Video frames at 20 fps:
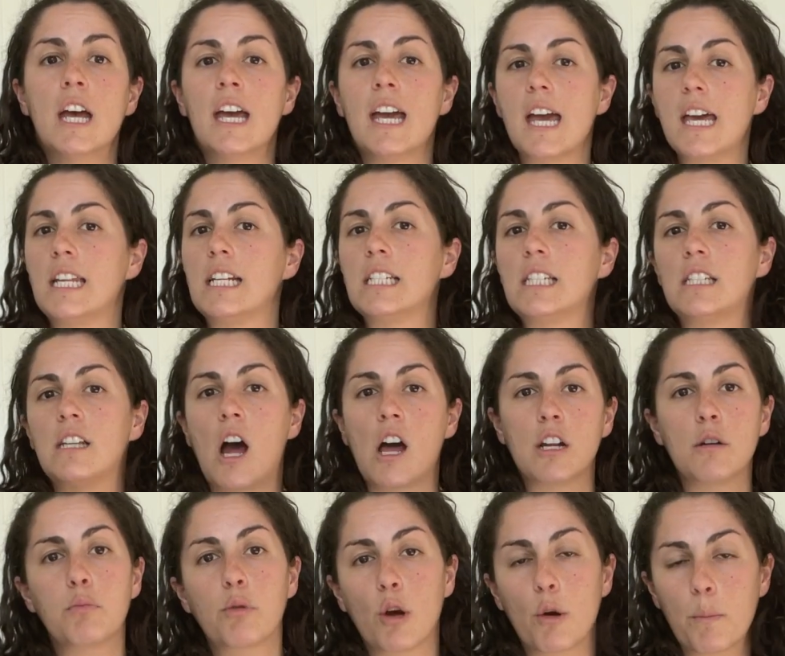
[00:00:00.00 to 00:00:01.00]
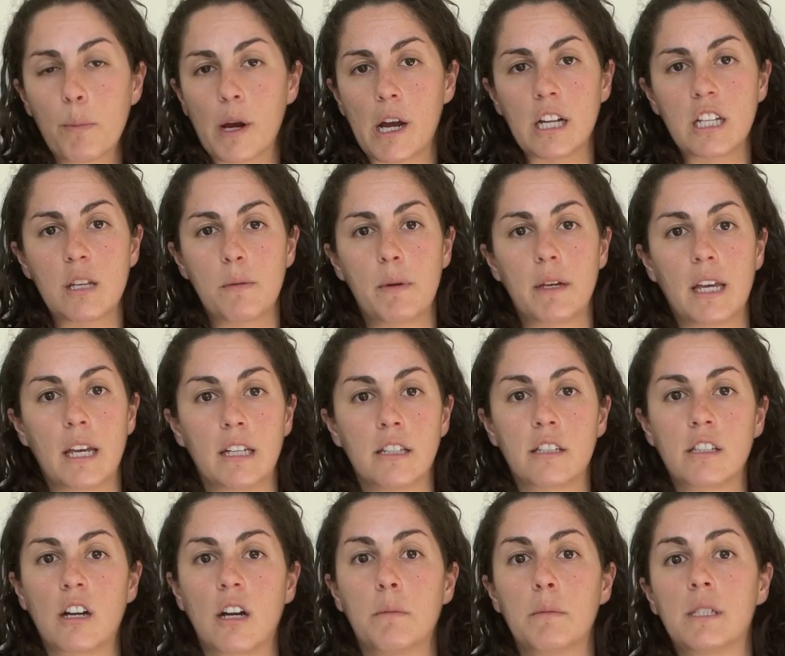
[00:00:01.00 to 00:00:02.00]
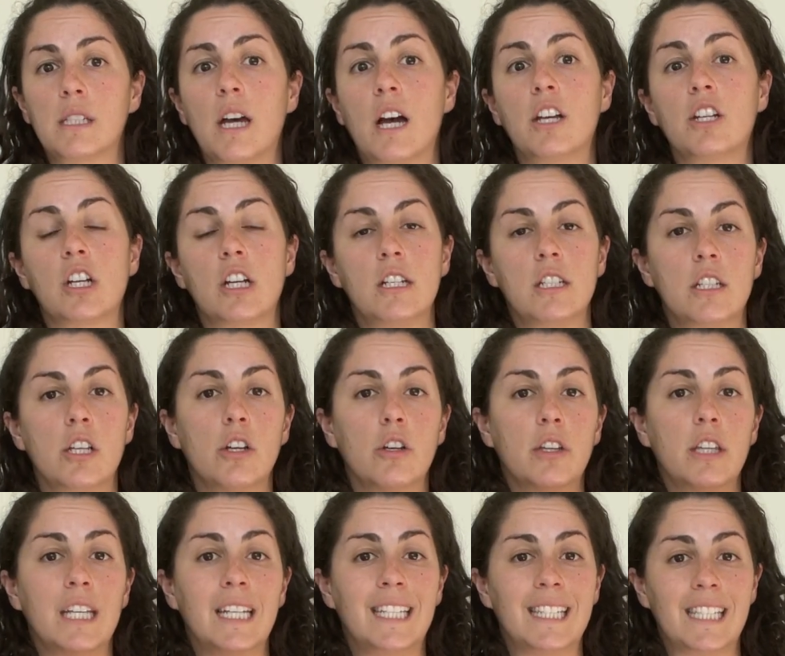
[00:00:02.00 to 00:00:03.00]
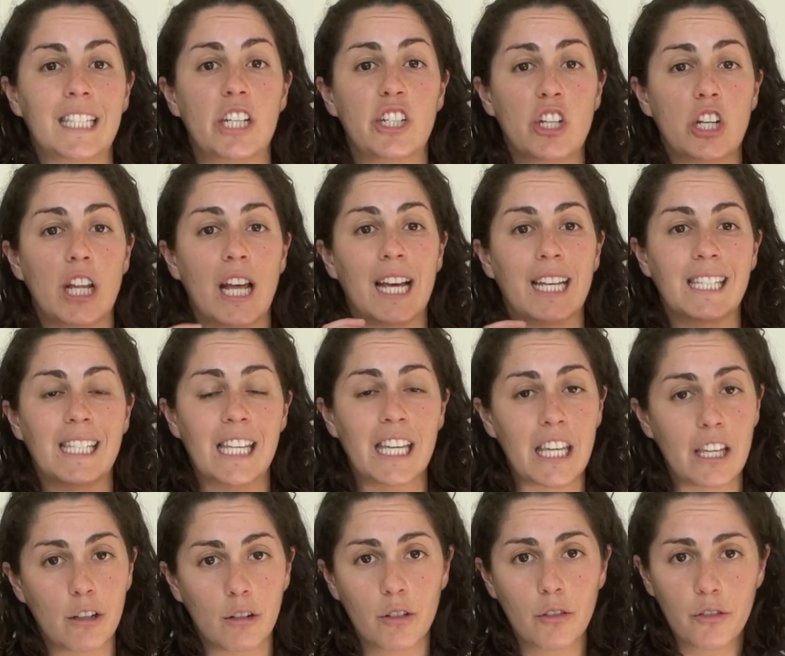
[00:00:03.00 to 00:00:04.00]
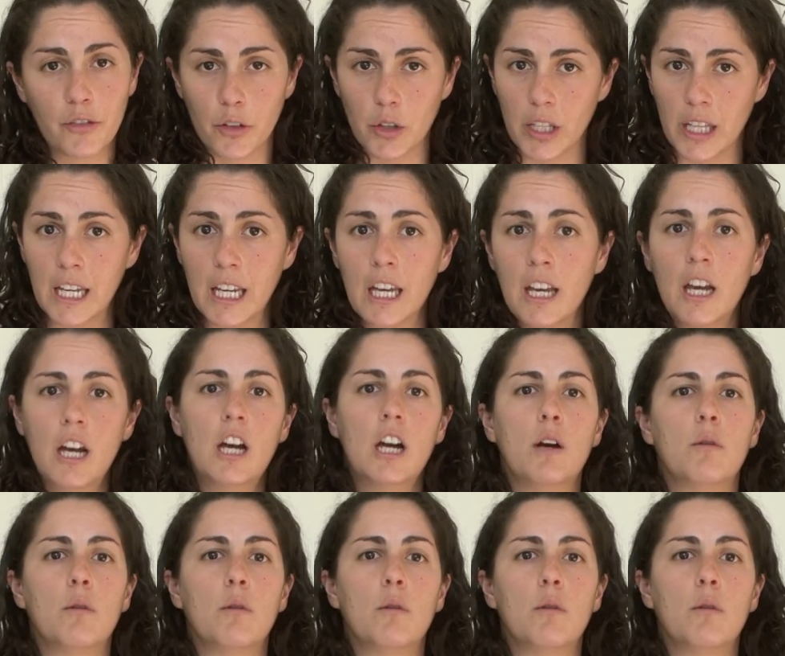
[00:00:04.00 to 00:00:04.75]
It is not appropriate to begin scar massage until the incision has healed fully,